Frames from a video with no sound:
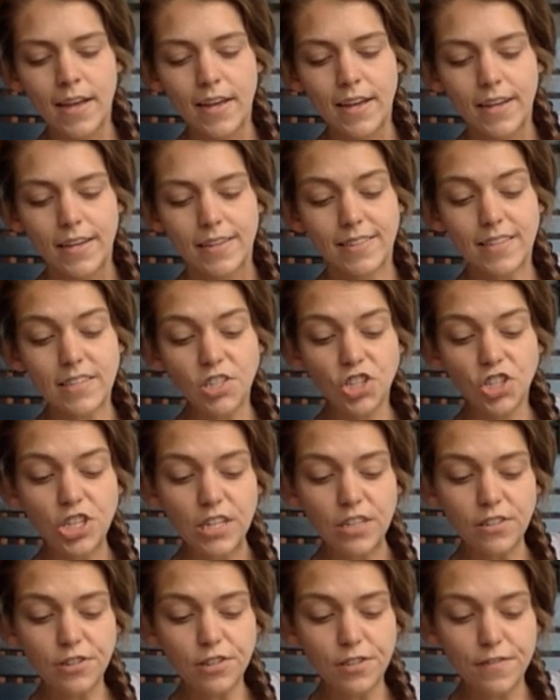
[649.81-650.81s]
Since
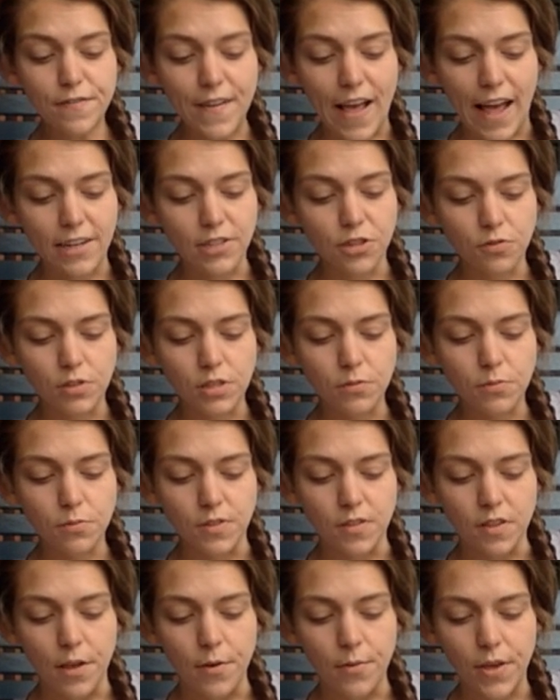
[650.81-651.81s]
Schindler's factory was
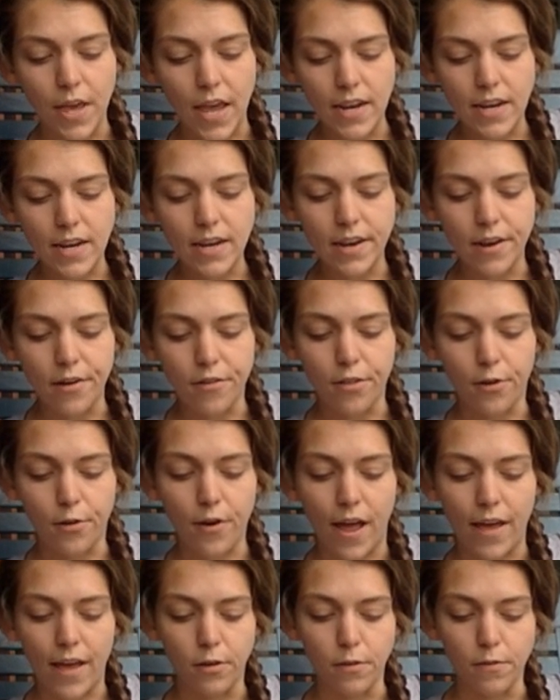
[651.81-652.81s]
located near the
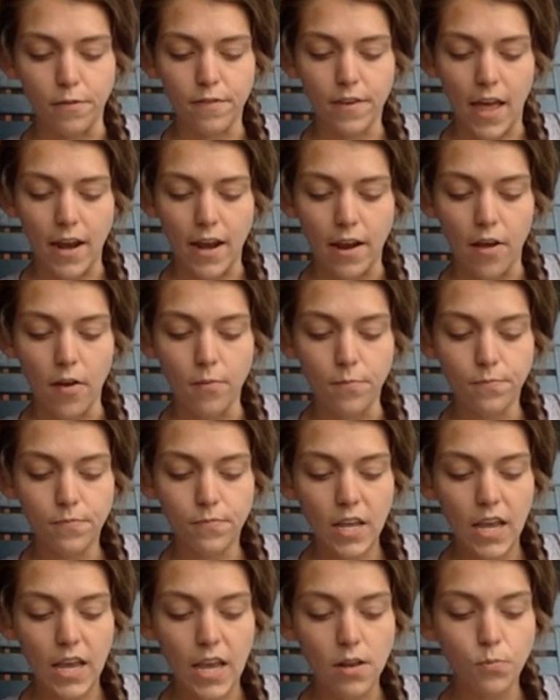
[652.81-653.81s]
Krakow ghetto,
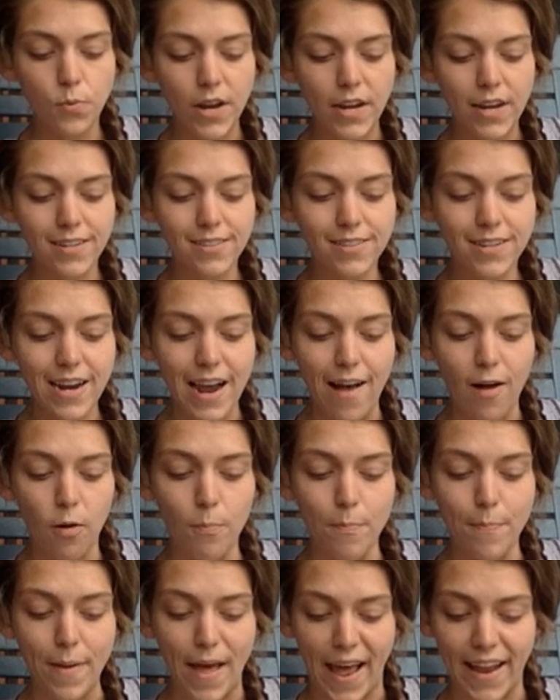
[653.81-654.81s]
he had witnessed how
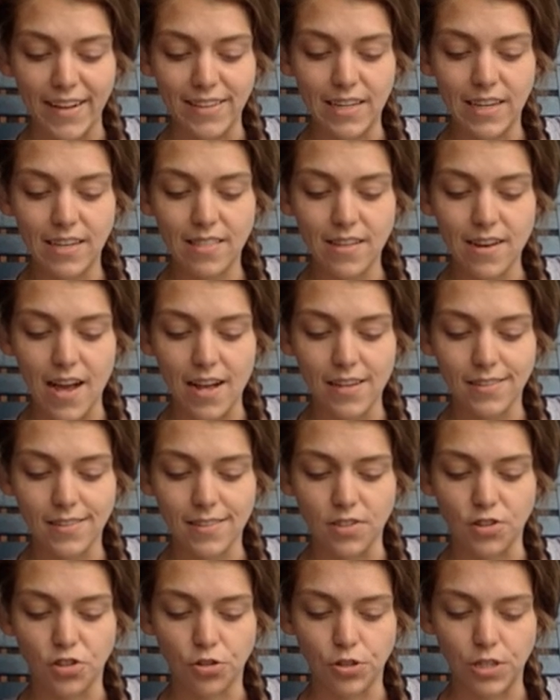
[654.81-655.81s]
badly the
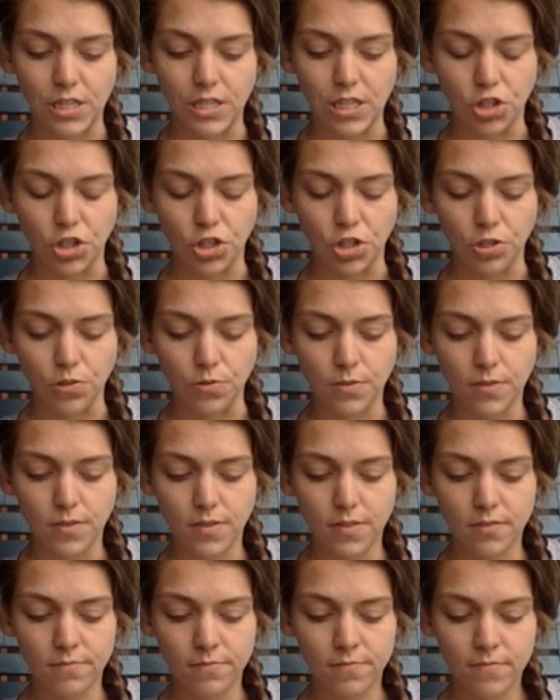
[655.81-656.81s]
Nazis treated Jews.
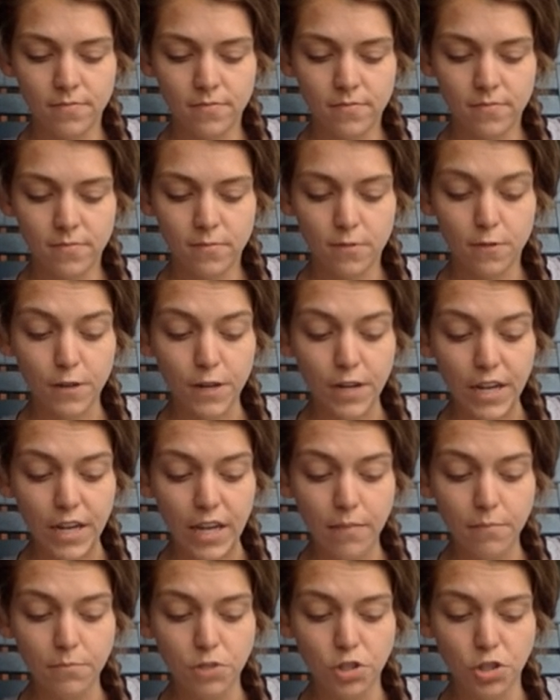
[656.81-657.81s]
For
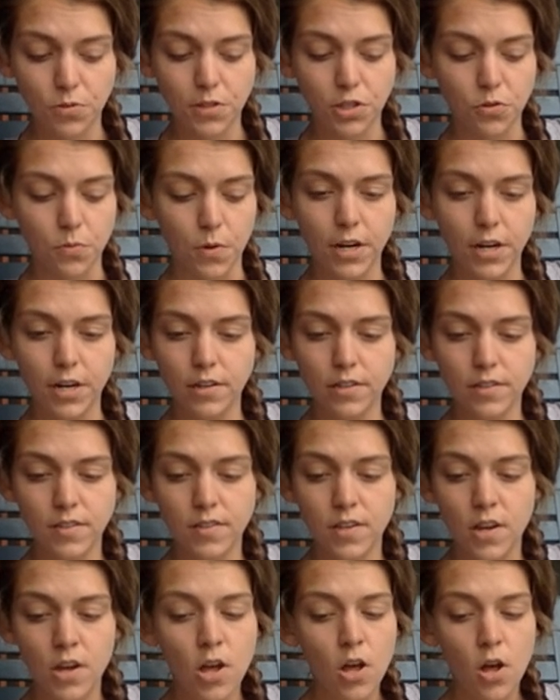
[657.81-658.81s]
him, Jewish workers
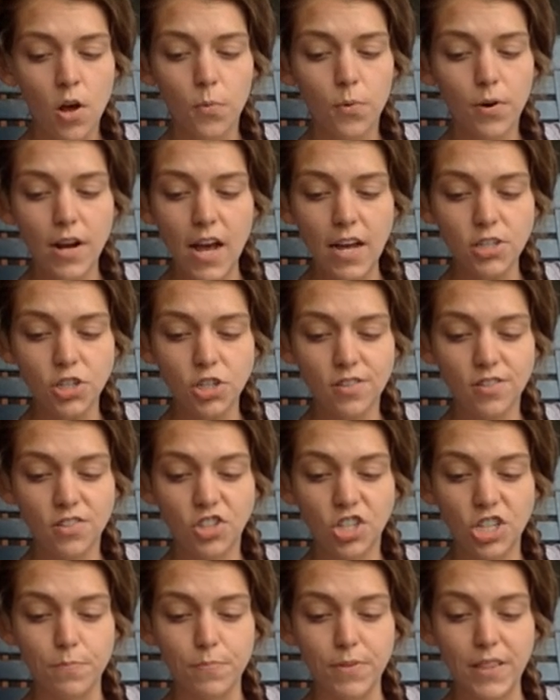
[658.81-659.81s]
were not just
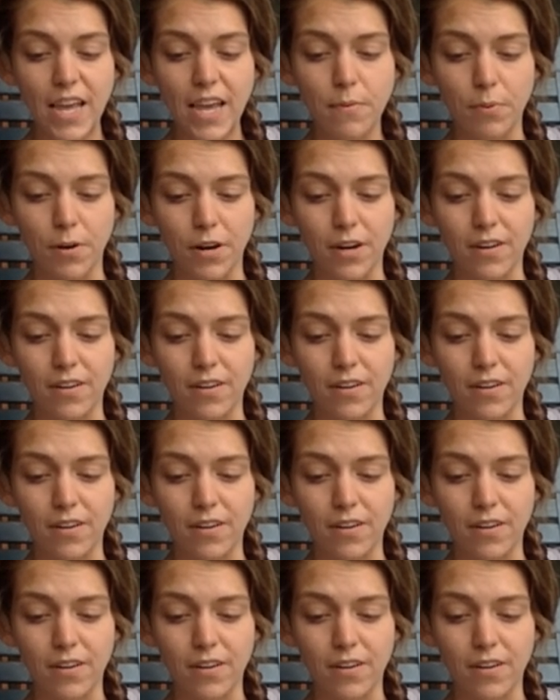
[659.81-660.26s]
cheap labor,